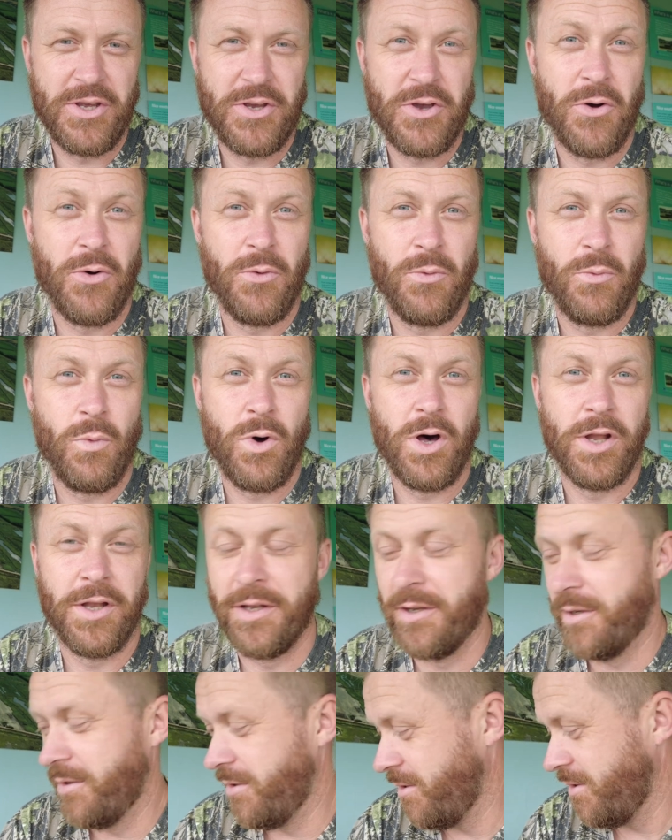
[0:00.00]
got
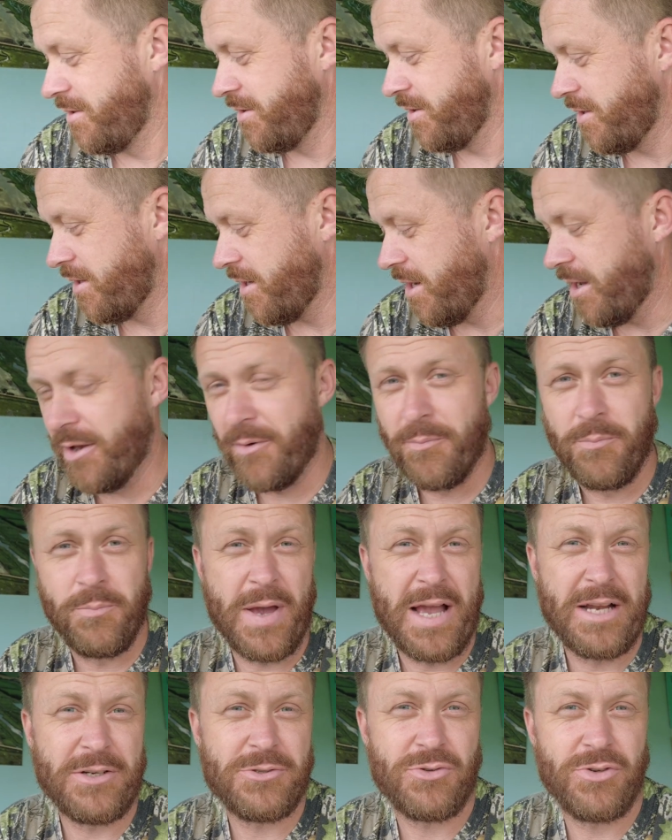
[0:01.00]
one
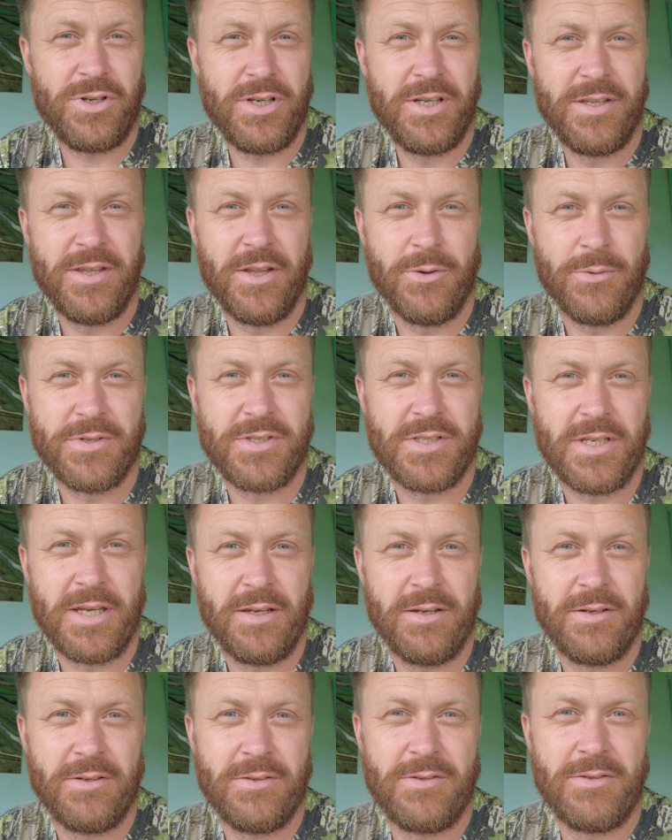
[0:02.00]
battery that was
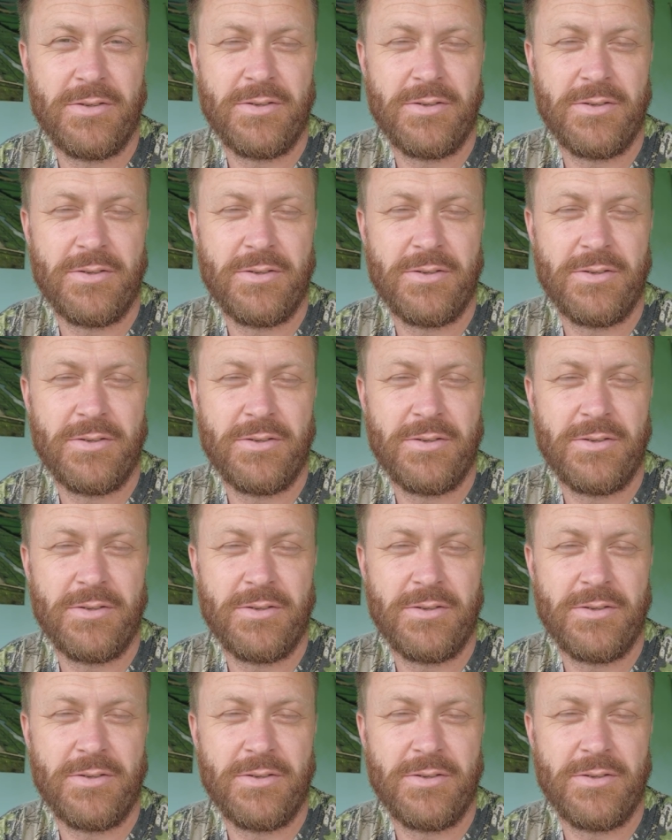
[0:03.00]
sent